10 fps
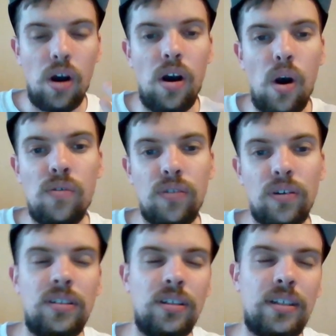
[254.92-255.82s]

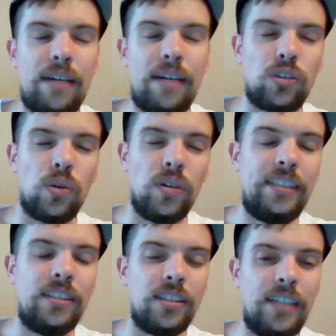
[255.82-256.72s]
over the character or
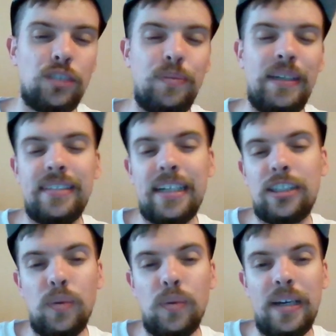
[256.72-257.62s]
leader that's being attacked
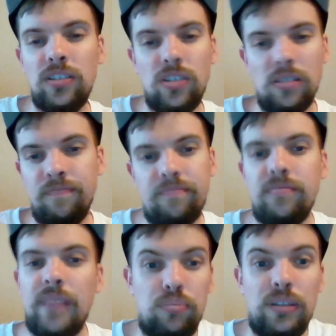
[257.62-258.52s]
swing. So
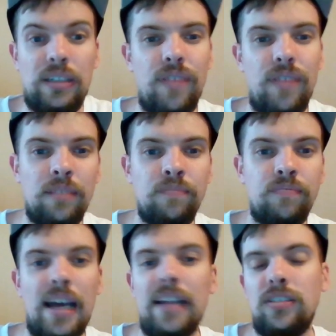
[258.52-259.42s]
yeah, pretty fair,
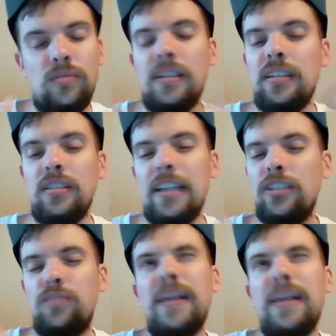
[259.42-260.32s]
and it
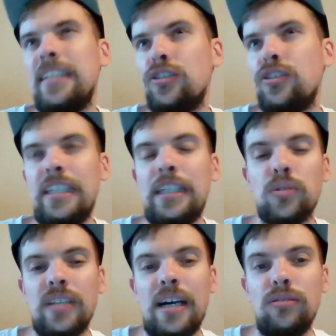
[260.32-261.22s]
basically just
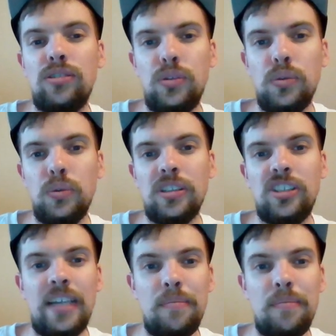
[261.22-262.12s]
equals out to the
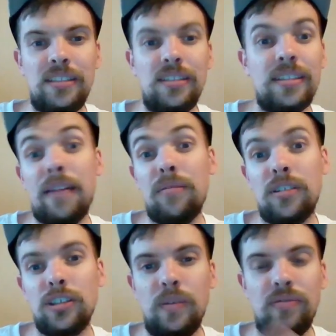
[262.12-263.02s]
same as the
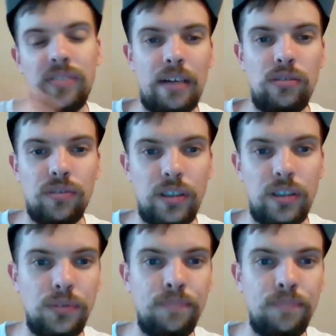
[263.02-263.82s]
characters with the counter value.